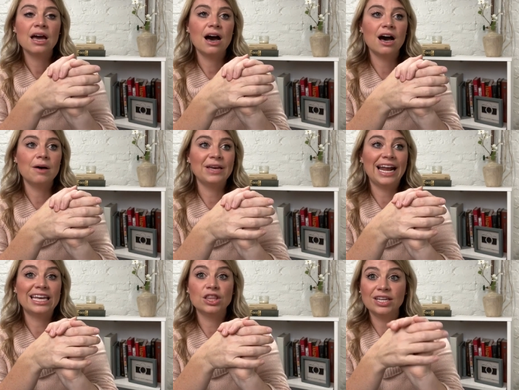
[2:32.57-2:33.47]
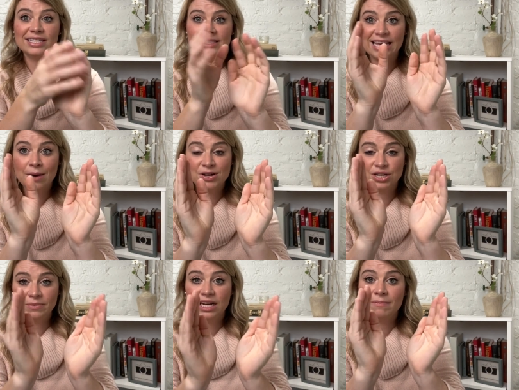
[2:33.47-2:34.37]
And I can look and see how much
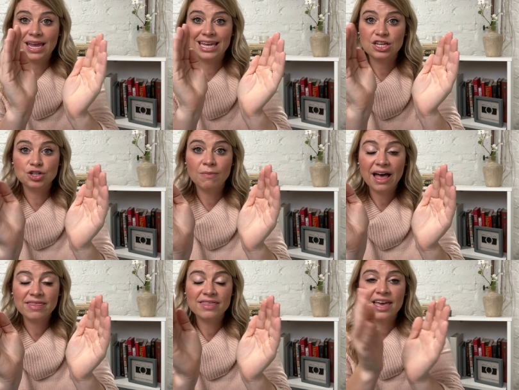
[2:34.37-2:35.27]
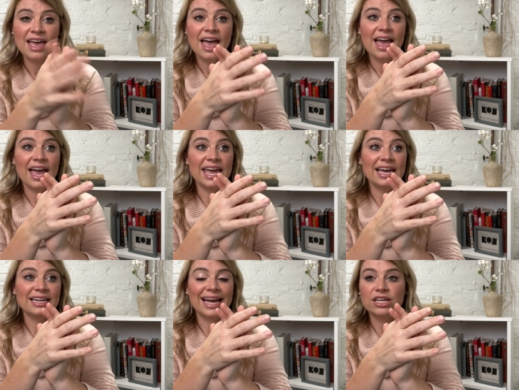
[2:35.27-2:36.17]
I'm going to make each month,
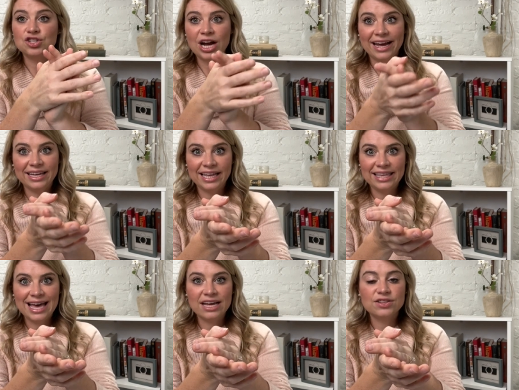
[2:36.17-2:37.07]
and I can track it like that.